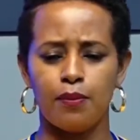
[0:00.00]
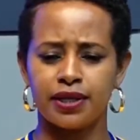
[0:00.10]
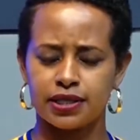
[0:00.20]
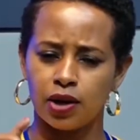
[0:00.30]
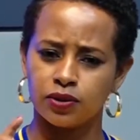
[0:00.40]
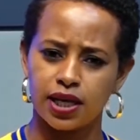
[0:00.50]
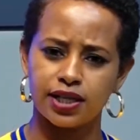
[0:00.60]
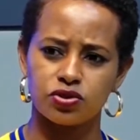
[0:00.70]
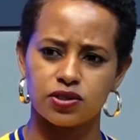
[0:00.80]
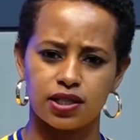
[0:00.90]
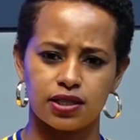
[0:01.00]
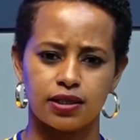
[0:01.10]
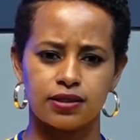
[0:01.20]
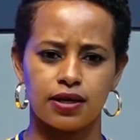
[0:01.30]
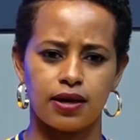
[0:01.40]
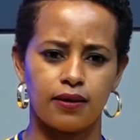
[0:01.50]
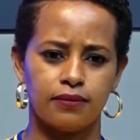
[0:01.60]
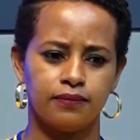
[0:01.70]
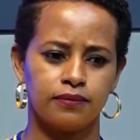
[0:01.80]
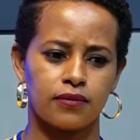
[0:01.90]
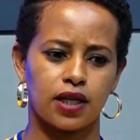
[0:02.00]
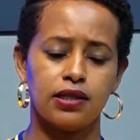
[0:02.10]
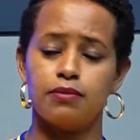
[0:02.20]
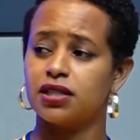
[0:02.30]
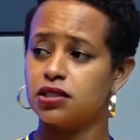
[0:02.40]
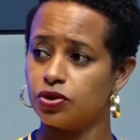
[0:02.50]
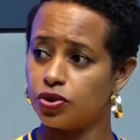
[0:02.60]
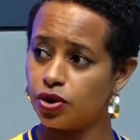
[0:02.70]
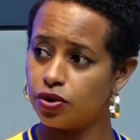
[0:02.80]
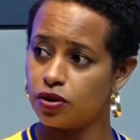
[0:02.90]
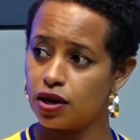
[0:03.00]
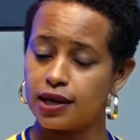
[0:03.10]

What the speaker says: But I would like to say that the material